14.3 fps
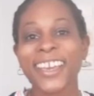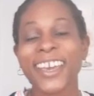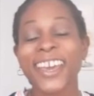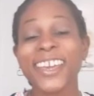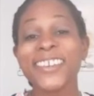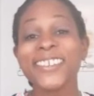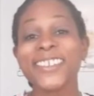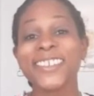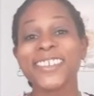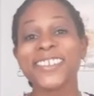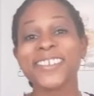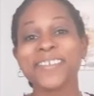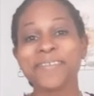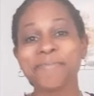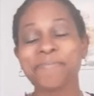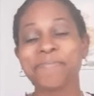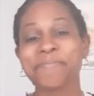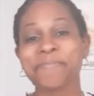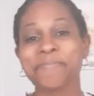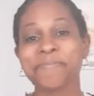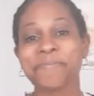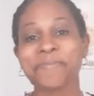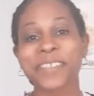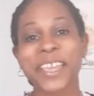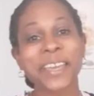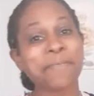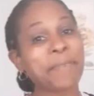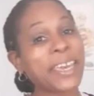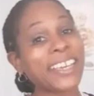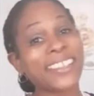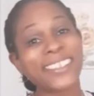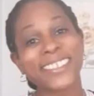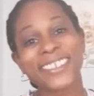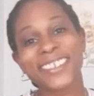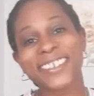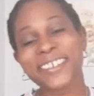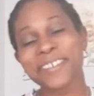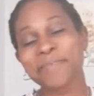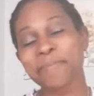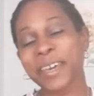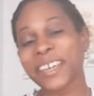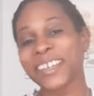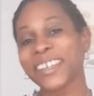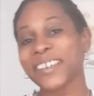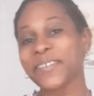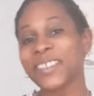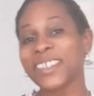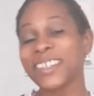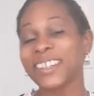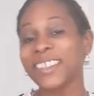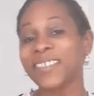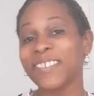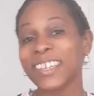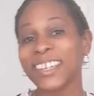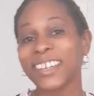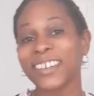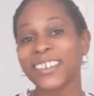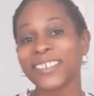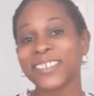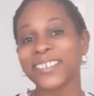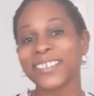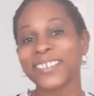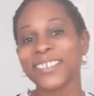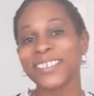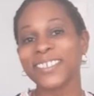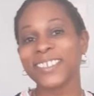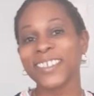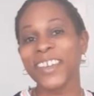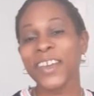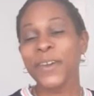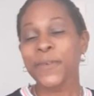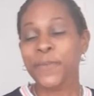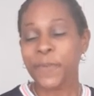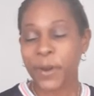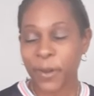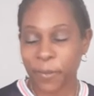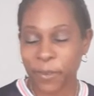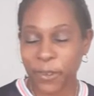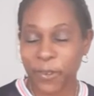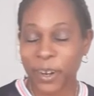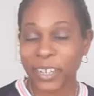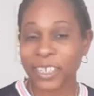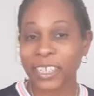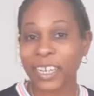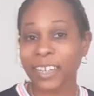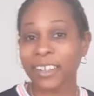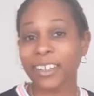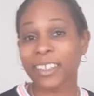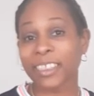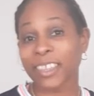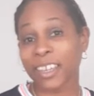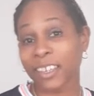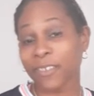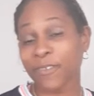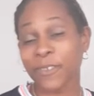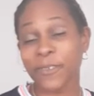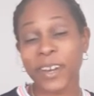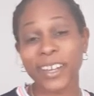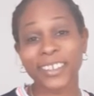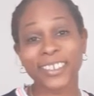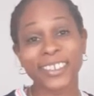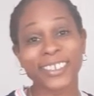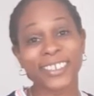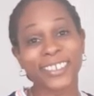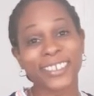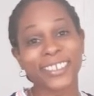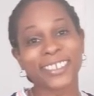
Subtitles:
Hey YouTube, A.Maze here, back again with another video. Welcome to our channel and thank you for watching.